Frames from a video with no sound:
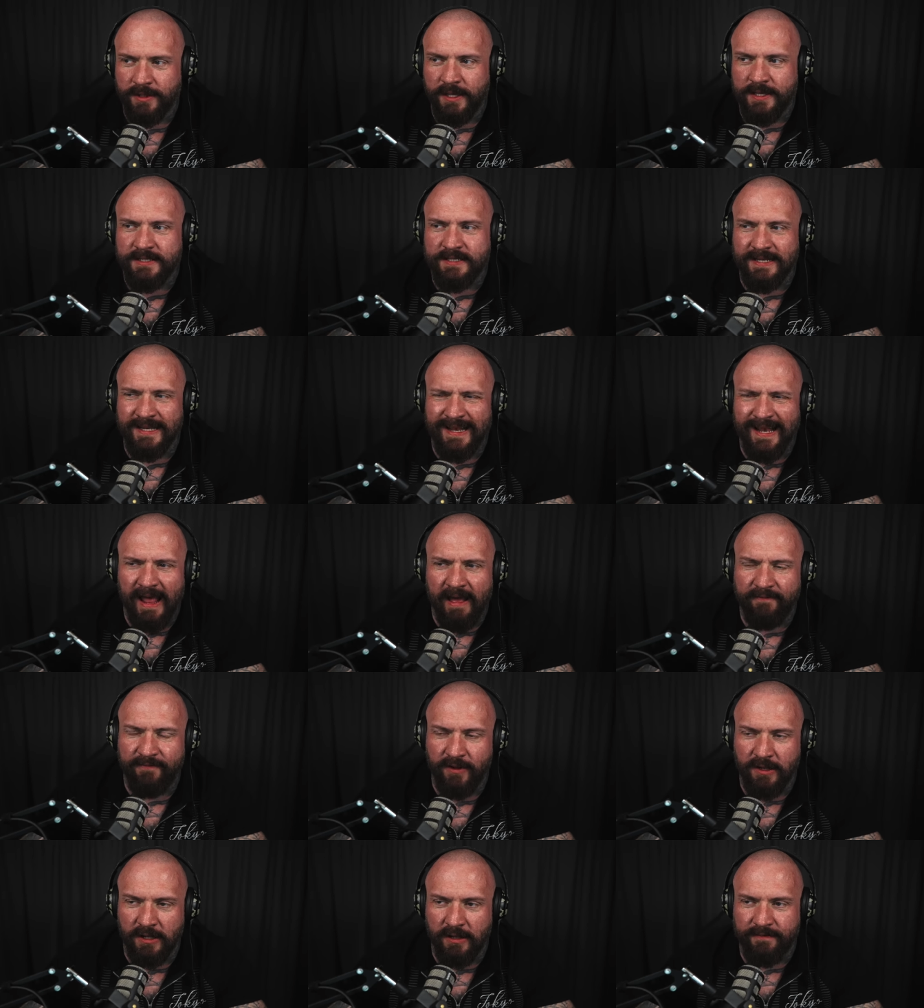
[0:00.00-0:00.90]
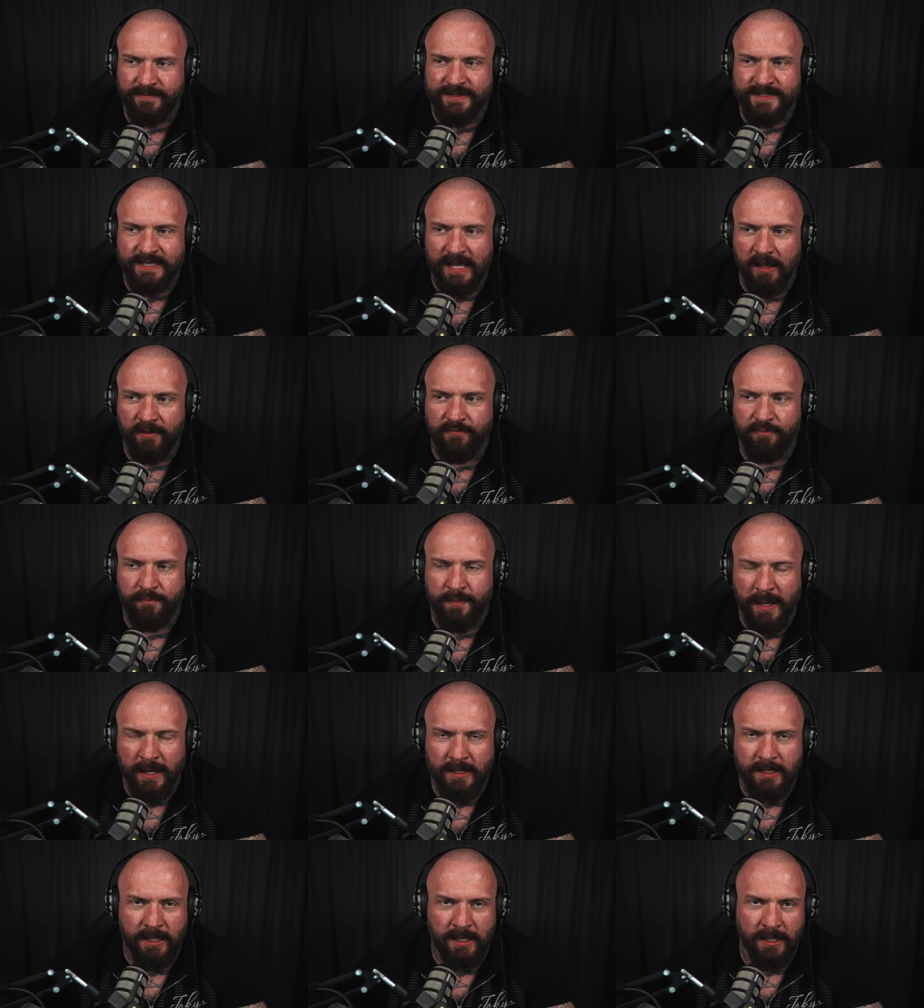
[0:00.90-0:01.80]
this level of
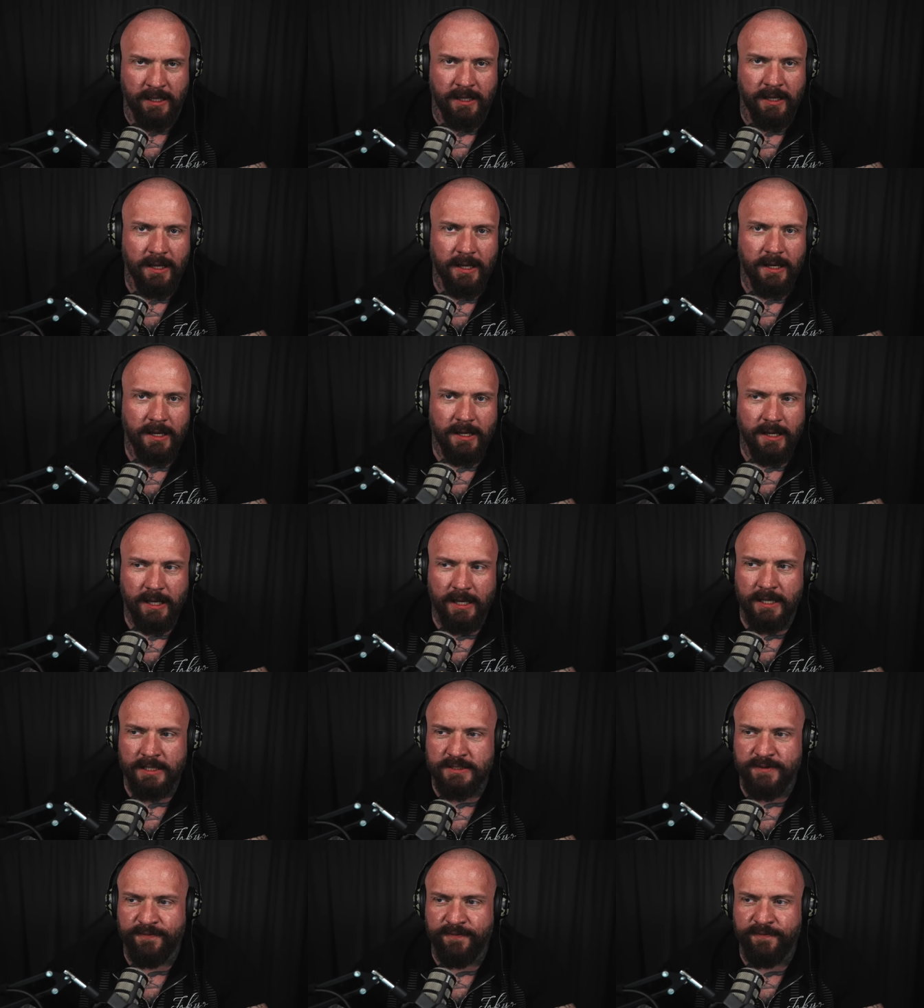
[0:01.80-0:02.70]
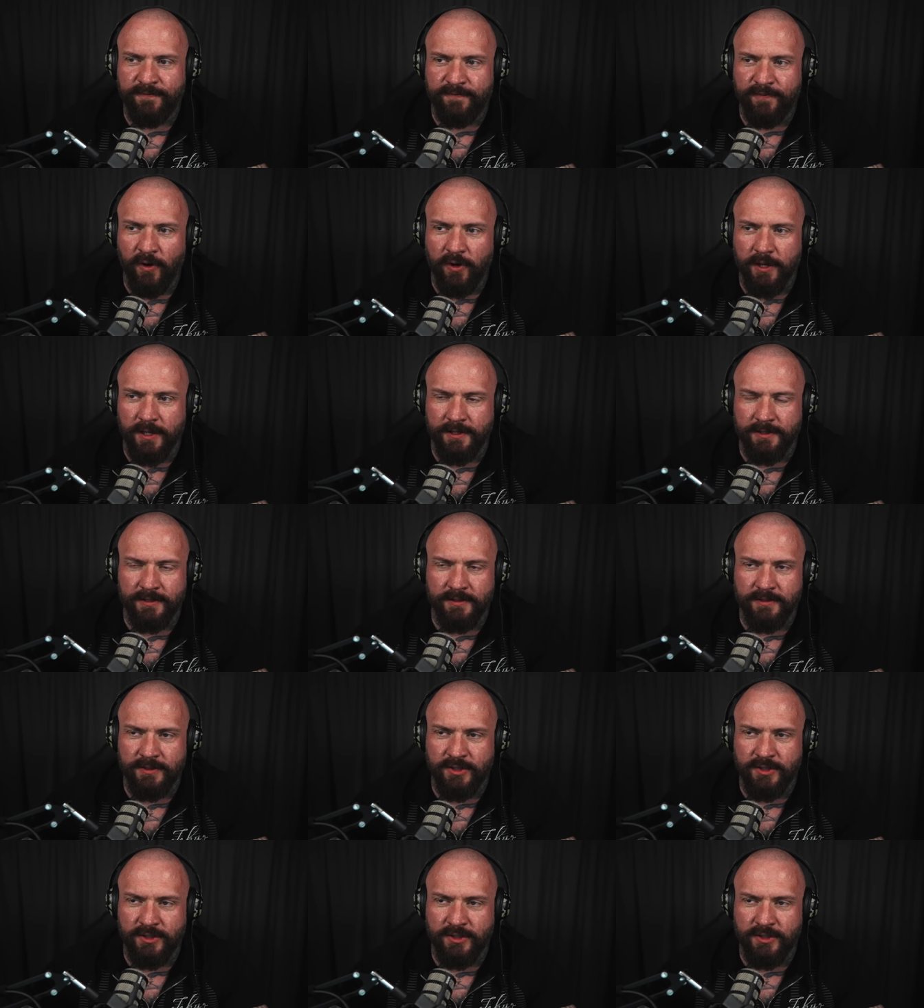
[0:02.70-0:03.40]
self-pity is fucking